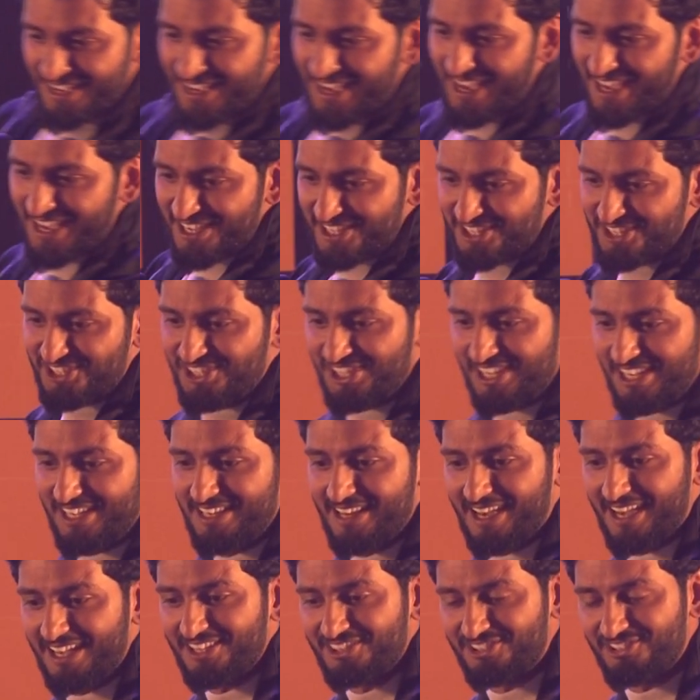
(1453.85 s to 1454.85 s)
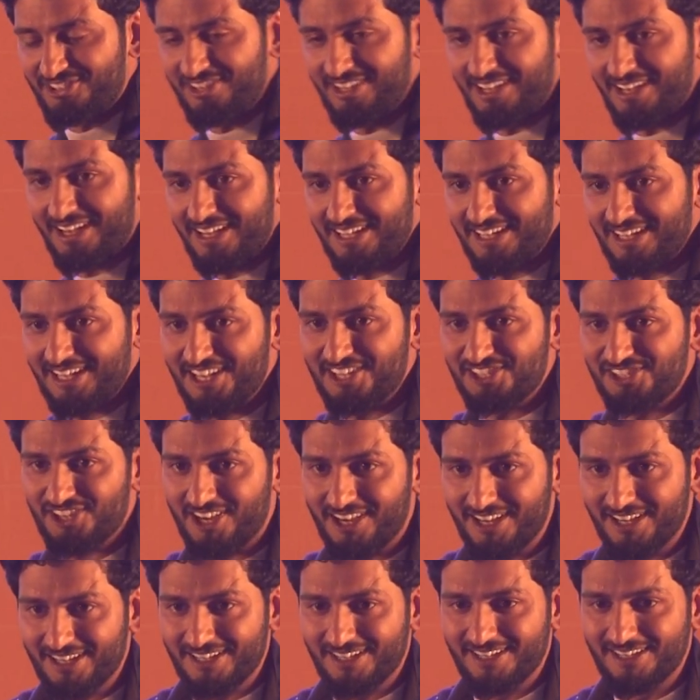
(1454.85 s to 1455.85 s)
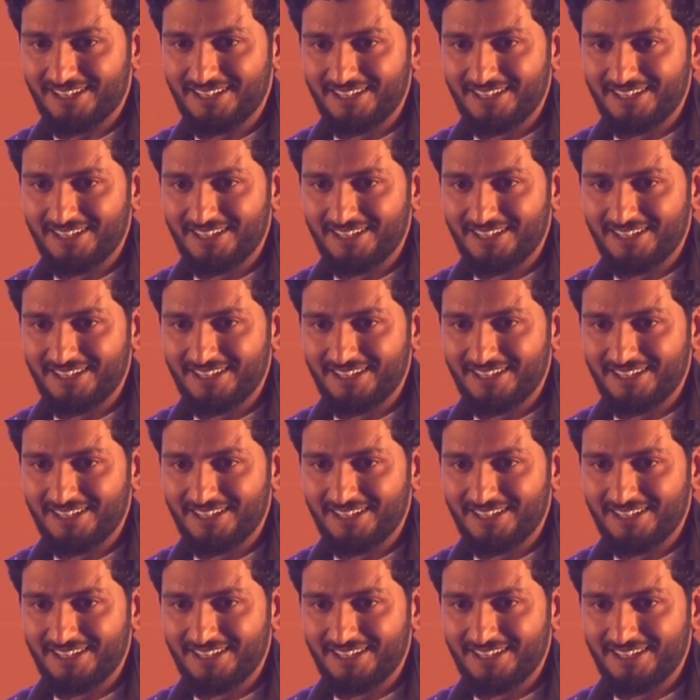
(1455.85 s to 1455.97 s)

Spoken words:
SG93HI?